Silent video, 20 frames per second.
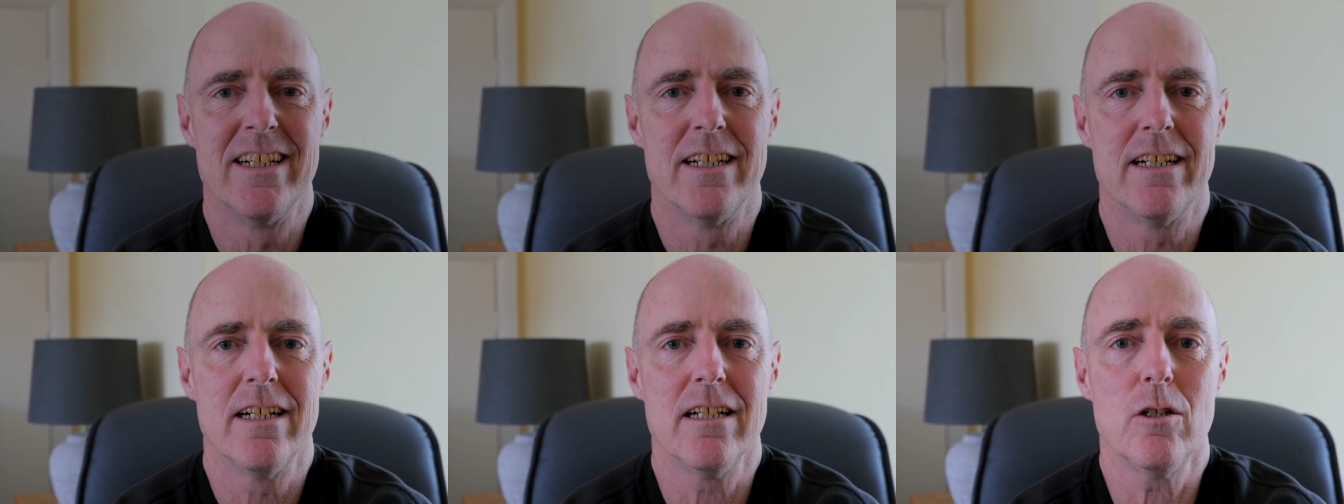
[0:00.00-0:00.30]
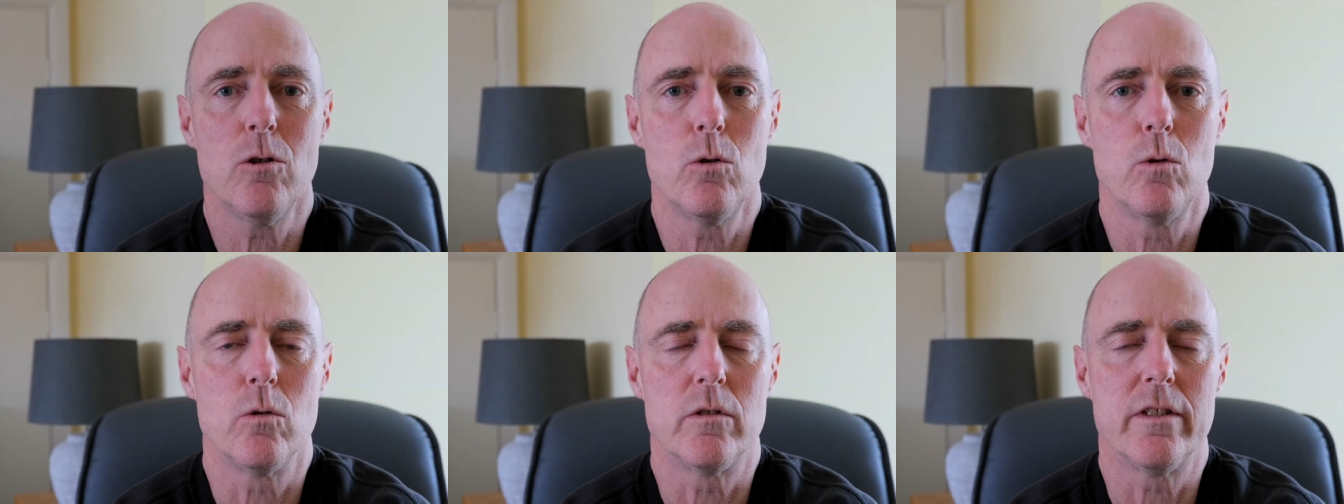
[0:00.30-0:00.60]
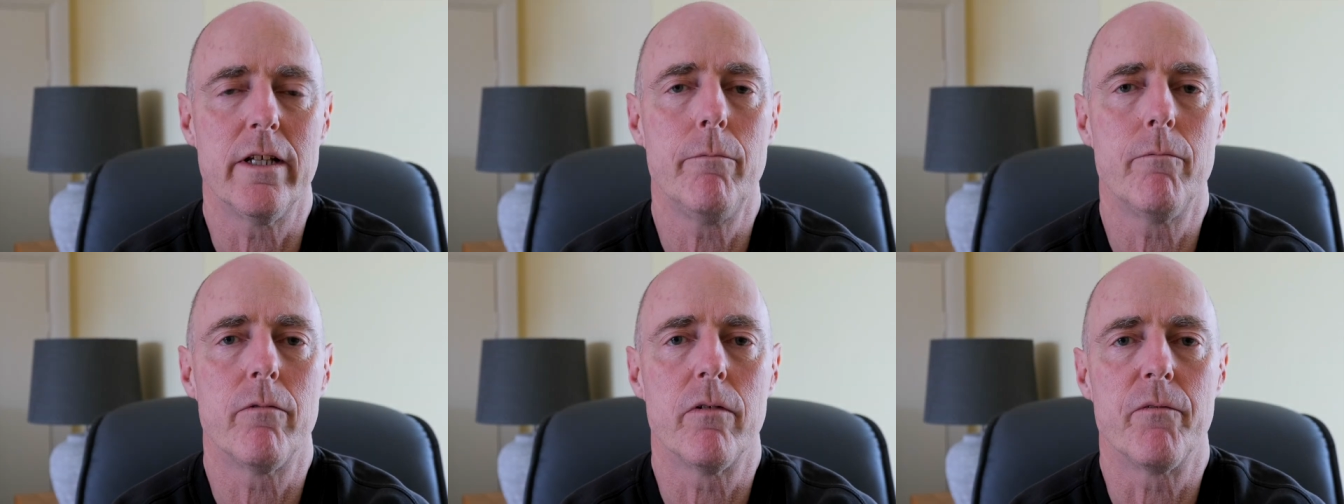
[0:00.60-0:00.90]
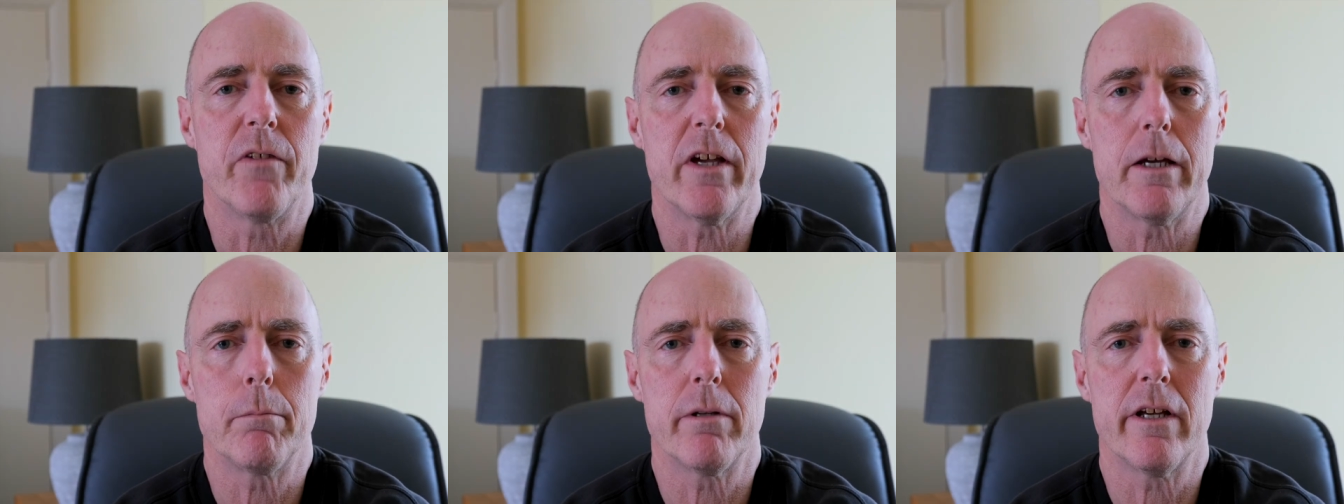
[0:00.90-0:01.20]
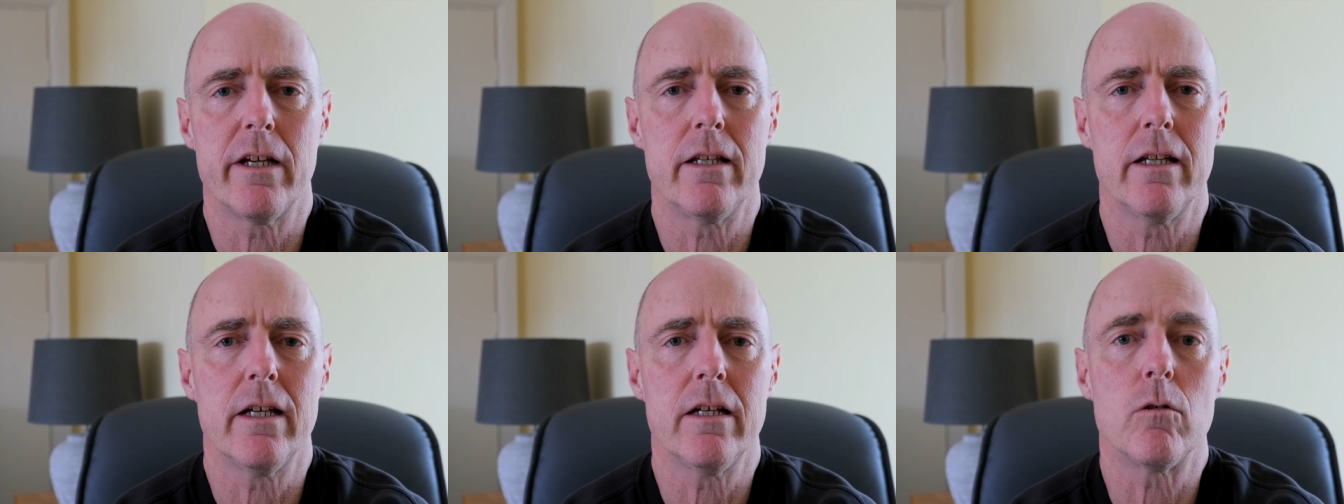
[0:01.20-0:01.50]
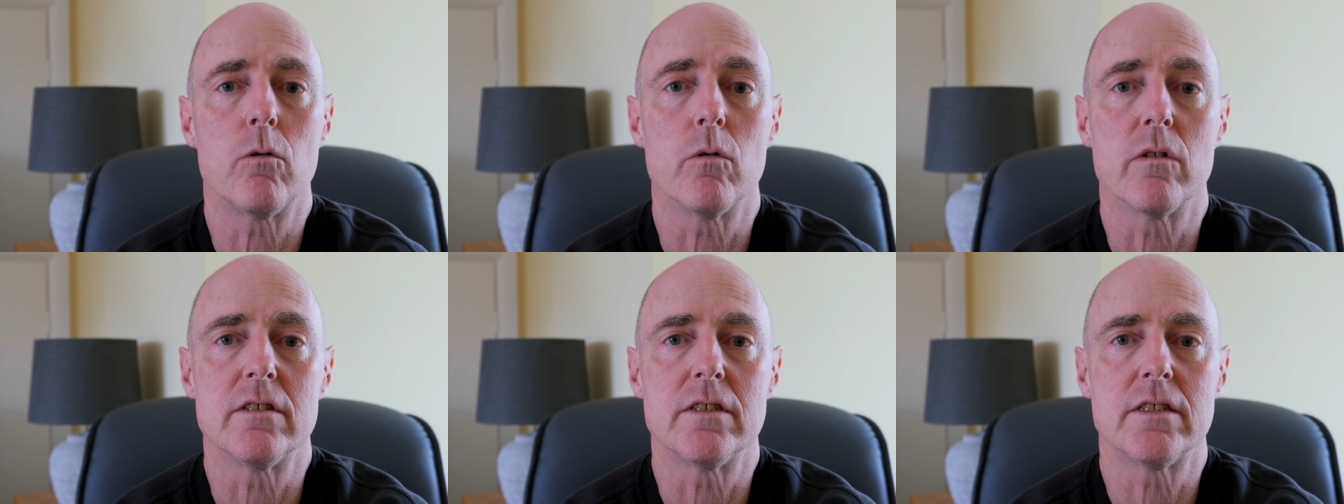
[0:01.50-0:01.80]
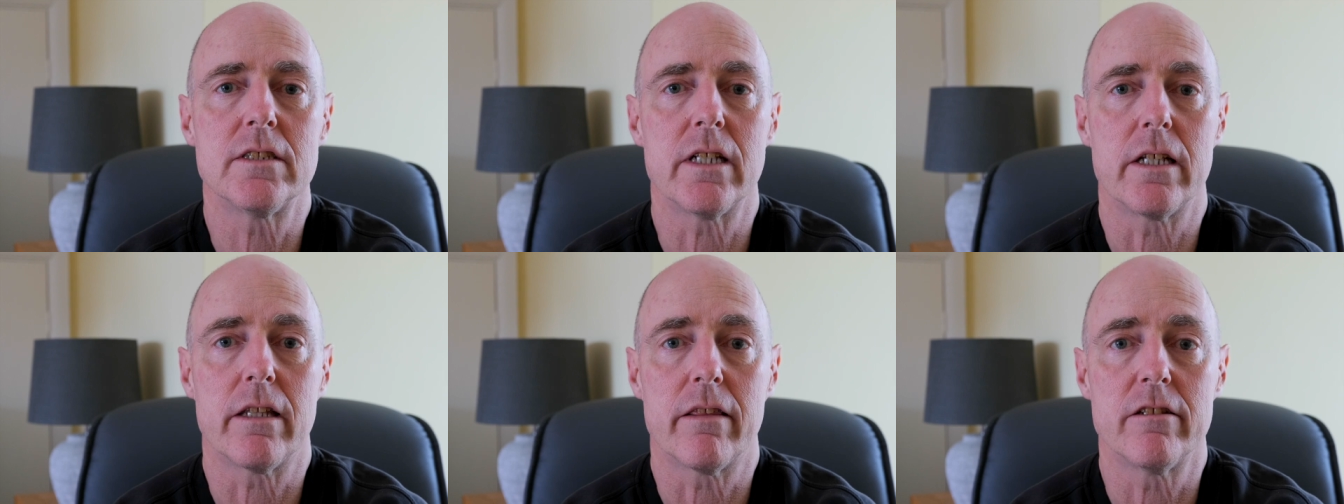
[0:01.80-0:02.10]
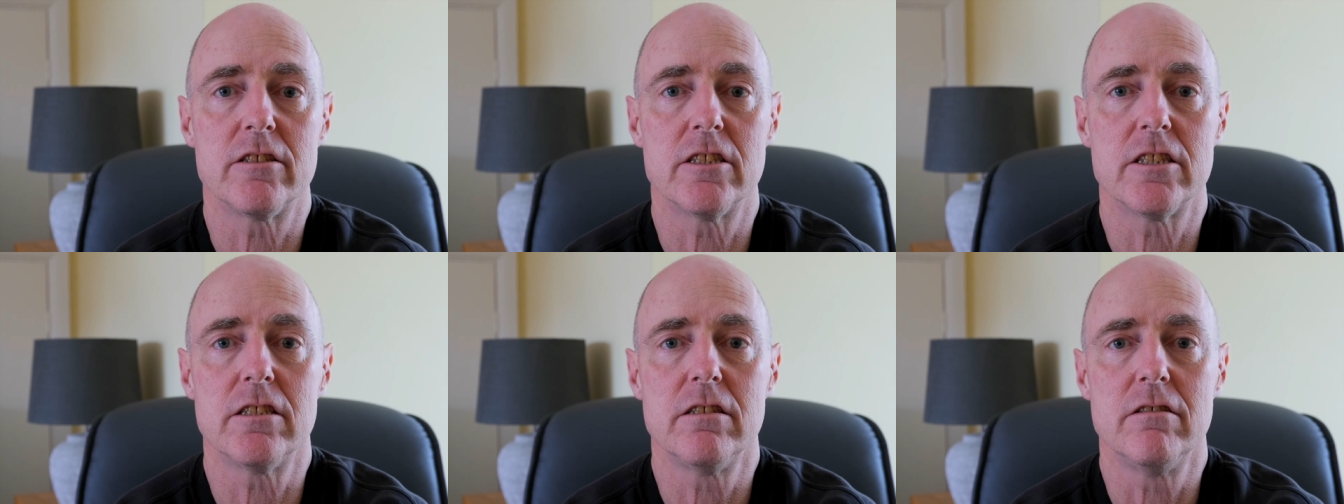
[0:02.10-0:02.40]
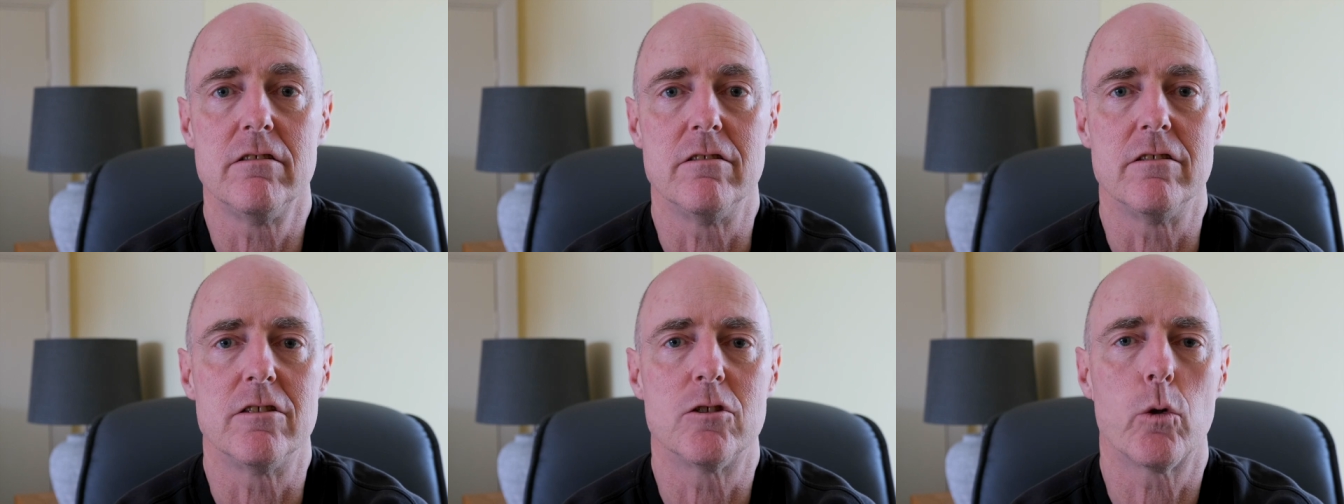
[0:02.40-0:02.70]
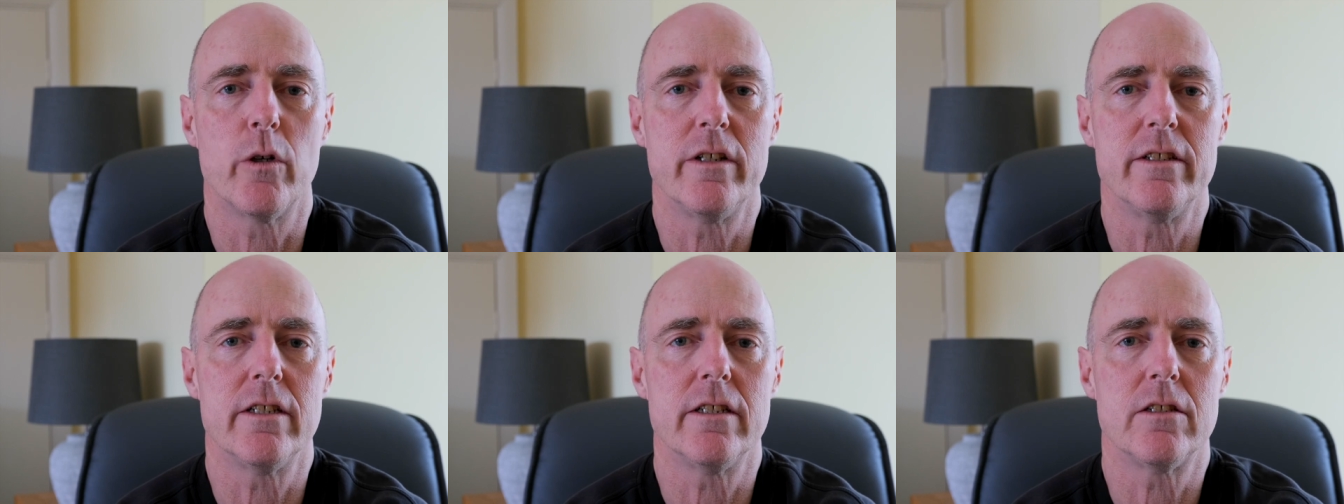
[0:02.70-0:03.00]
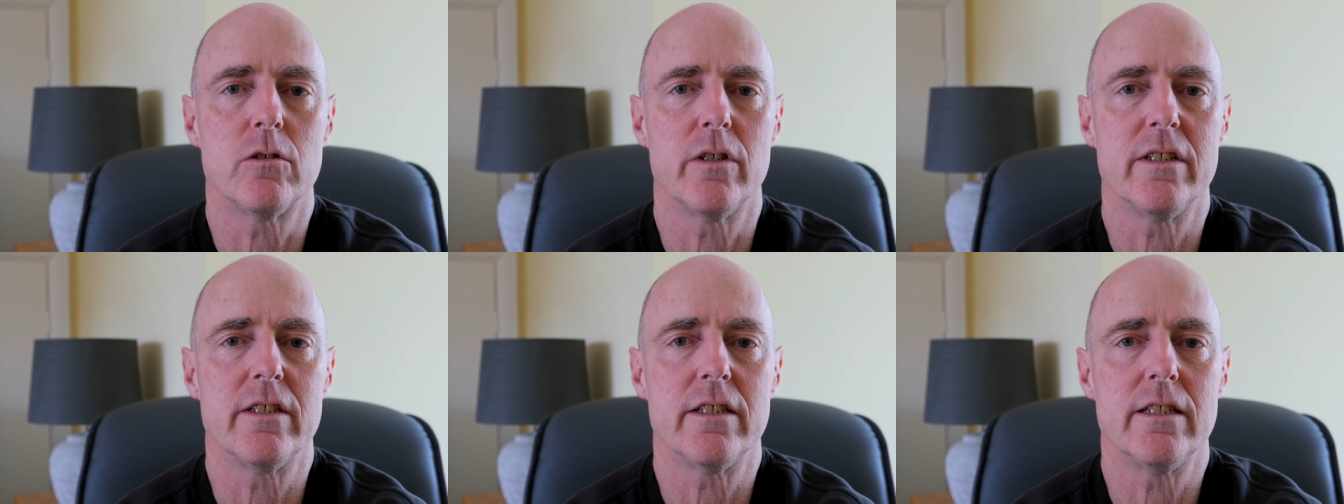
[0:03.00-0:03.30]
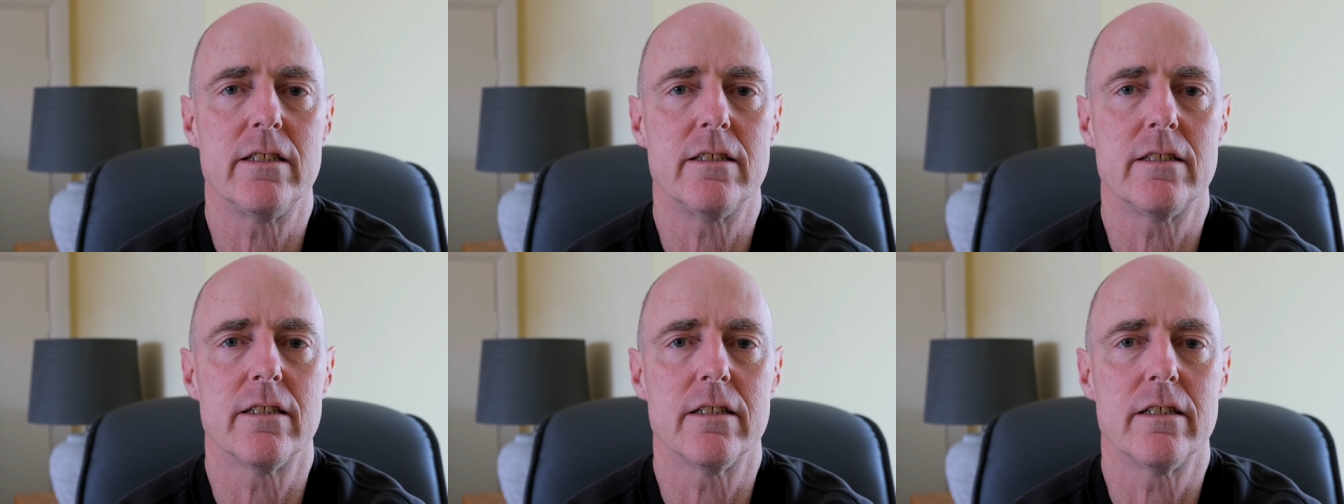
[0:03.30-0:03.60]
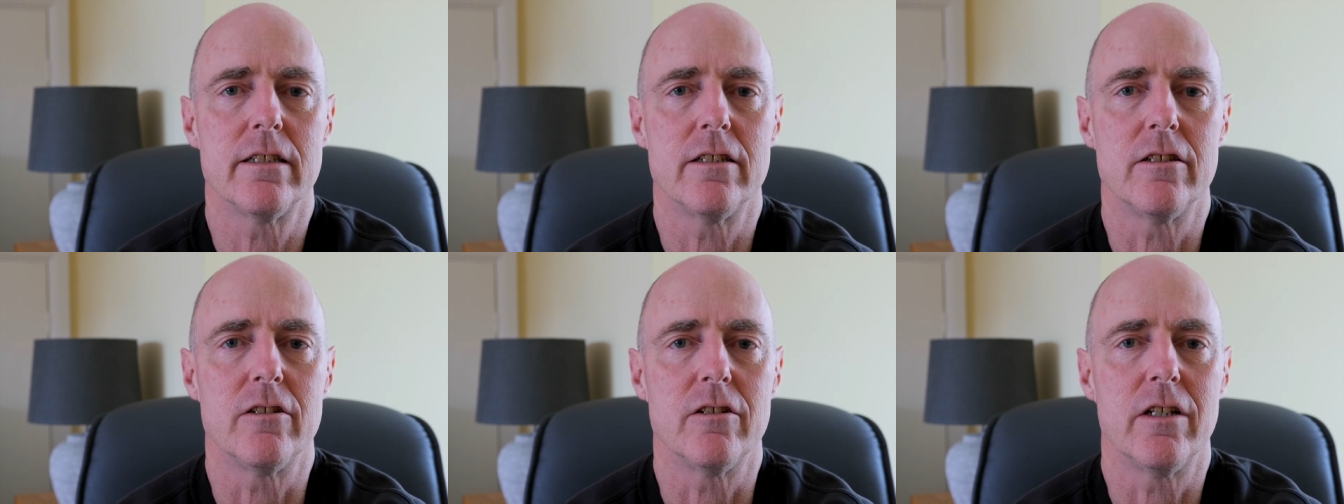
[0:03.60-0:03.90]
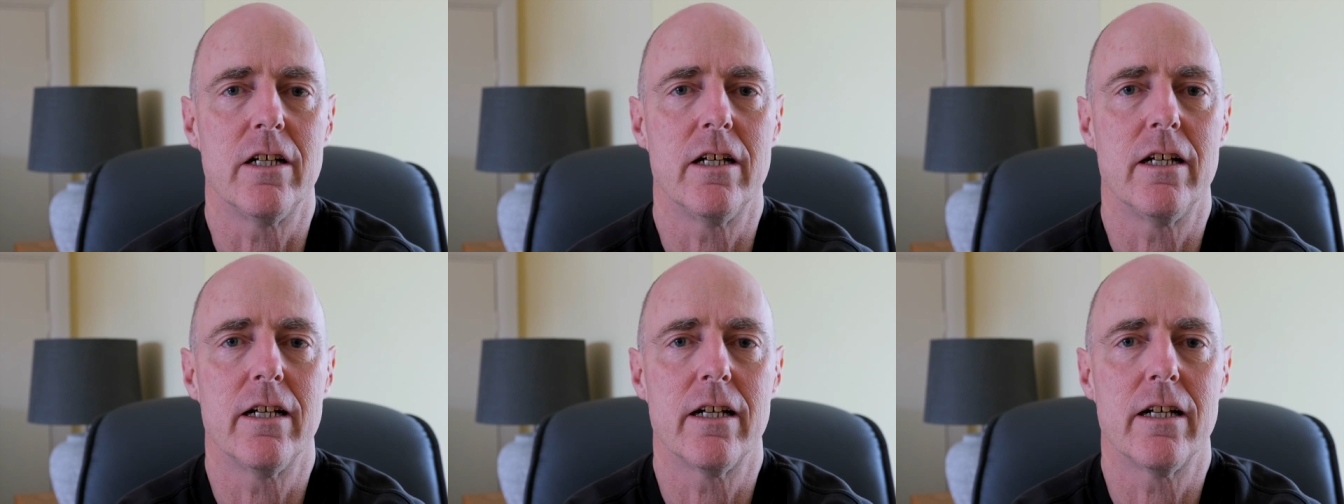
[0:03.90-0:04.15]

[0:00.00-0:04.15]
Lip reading: Hello, Tim from Fair Play Now on the 6th of June 2022.